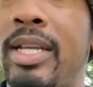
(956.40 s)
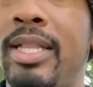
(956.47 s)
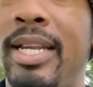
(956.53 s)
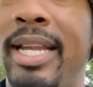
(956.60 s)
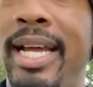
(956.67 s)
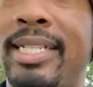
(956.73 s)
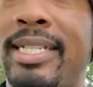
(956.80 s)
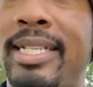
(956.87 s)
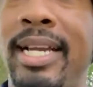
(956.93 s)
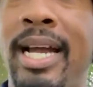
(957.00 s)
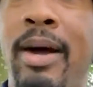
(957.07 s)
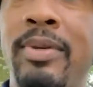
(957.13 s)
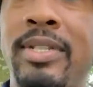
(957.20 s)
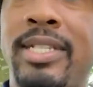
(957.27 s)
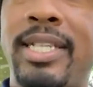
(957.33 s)
the next thing
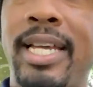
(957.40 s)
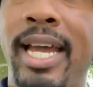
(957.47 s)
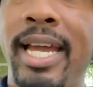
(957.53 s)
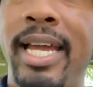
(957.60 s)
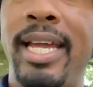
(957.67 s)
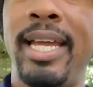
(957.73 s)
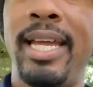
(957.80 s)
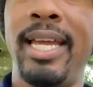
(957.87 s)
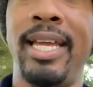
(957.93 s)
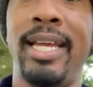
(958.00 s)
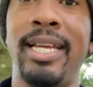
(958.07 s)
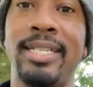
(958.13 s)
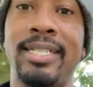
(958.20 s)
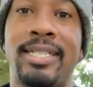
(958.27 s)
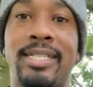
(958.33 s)
I would say
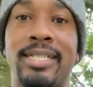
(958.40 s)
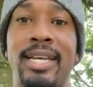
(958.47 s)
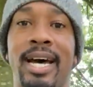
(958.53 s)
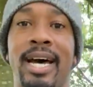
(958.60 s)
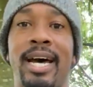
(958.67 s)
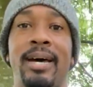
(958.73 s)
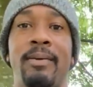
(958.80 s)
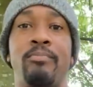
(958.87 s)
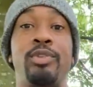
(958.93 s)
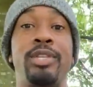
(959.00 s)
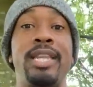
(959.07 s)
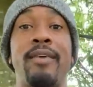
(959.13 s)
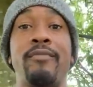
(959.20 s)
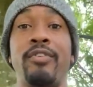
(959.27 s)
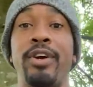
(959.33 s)
is uh,
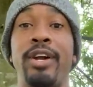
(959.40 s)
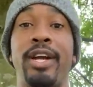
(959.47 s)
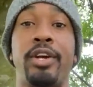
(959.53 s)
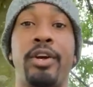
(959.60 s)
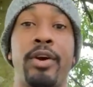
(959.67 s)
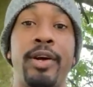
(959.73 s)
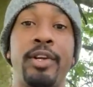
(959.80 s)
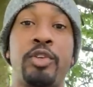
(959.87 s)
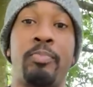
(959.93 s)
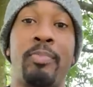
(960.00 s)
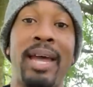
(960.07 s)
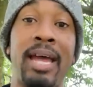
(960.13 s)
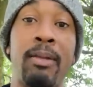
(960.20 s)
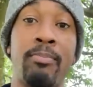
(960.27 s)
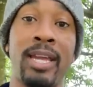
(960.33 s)
never encourage
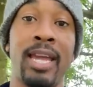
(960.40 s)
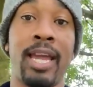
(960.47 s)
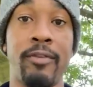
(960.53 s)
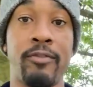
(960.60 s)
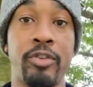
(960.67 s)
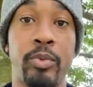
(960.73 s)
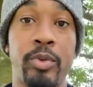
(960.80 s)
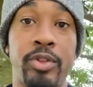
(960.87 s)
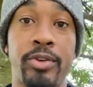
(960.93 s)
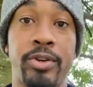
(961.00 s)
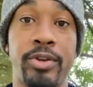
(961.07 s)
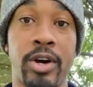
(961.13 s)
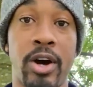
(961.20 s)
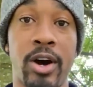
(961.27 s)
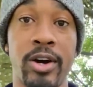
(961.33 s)
bad behavior with your
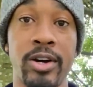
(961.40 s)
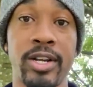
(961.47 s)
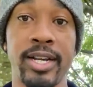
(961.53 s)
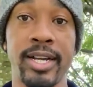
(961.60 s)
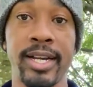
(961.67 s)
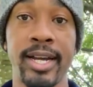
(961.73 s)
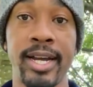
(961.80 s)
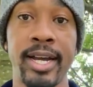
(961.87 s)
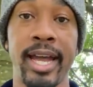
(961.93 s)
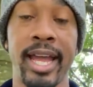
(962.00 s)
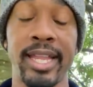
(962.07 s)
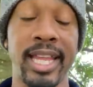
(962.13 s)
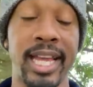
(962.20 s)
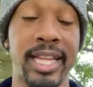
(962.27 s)
dog. And